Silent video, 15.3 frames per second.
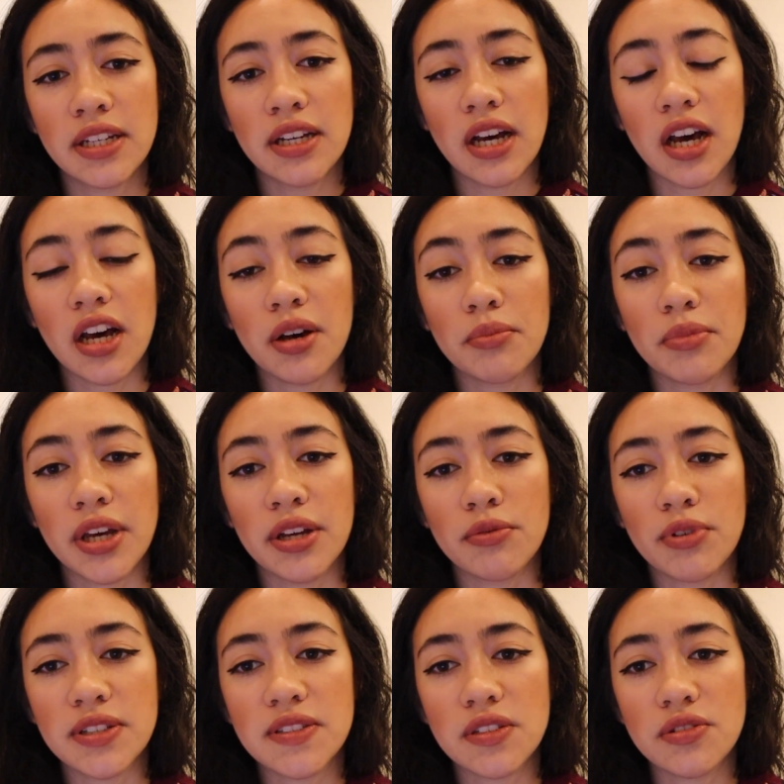And
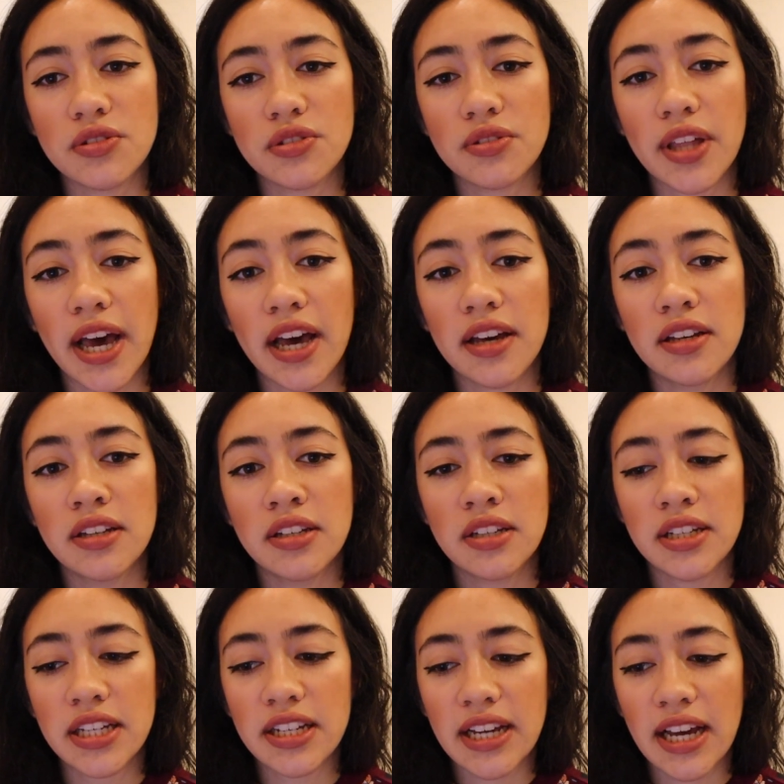once you do that,
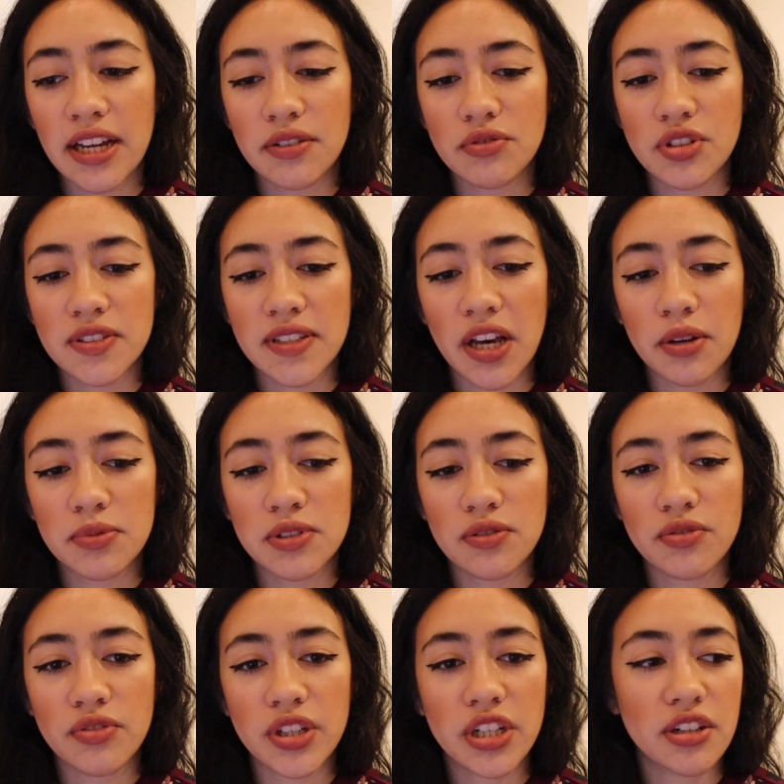it kind of just helps you
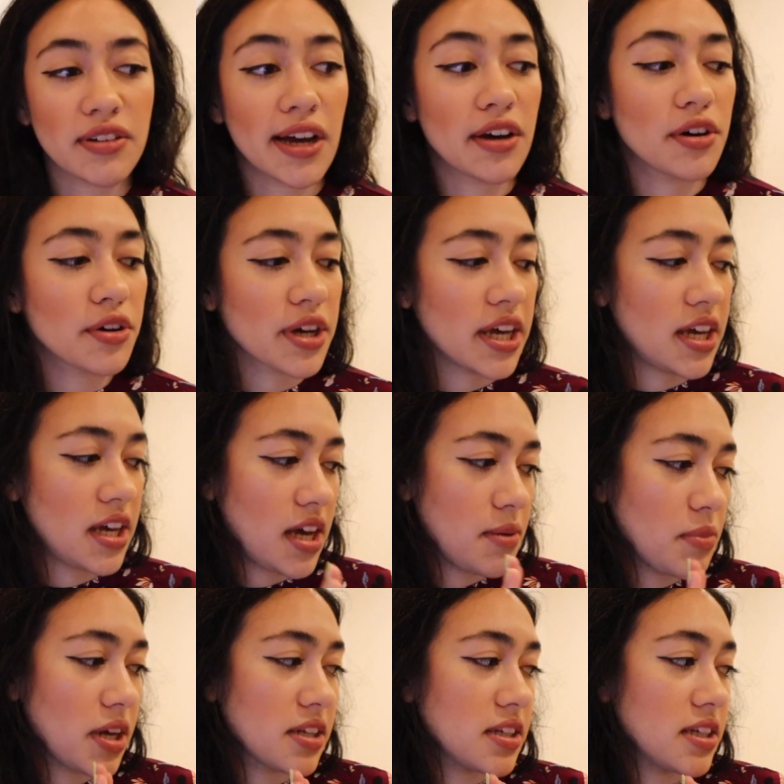figure out, okay, I
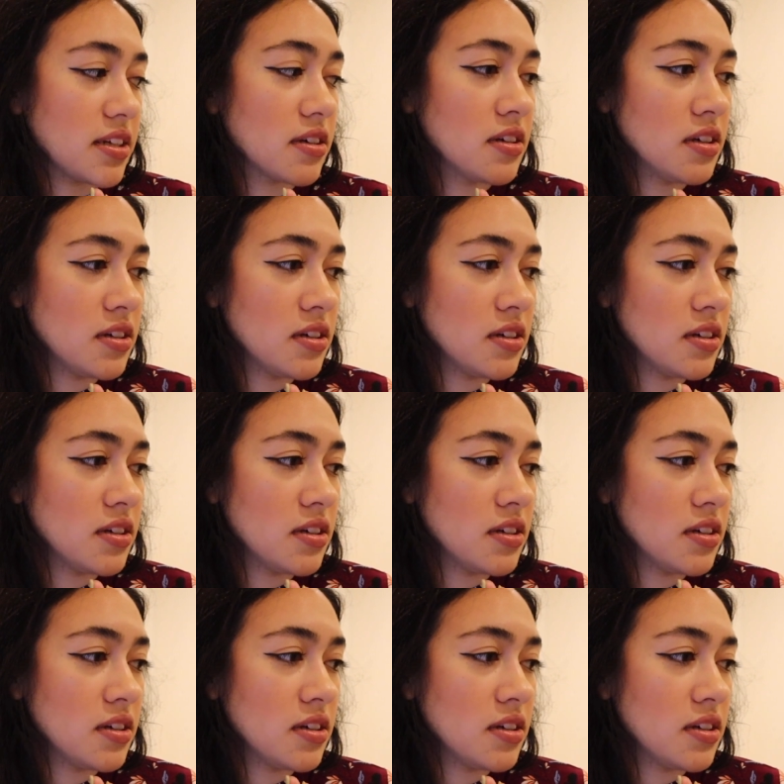might need